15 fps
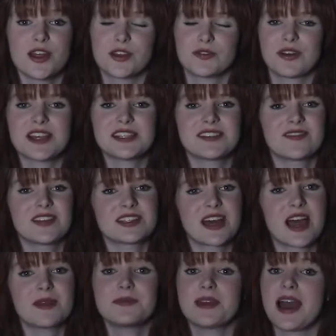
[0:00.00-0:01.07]
The rest of the
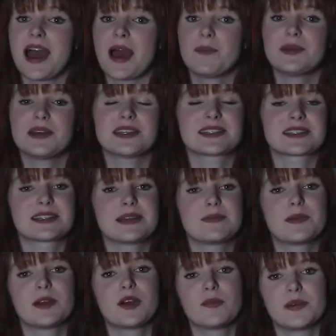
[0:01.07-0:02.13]
time, they're happiest
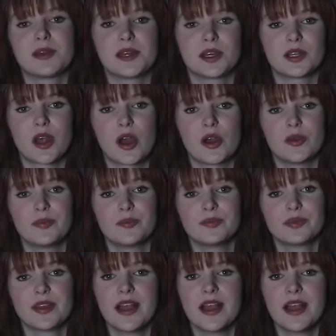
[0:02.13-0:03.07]
sleeping or being alone.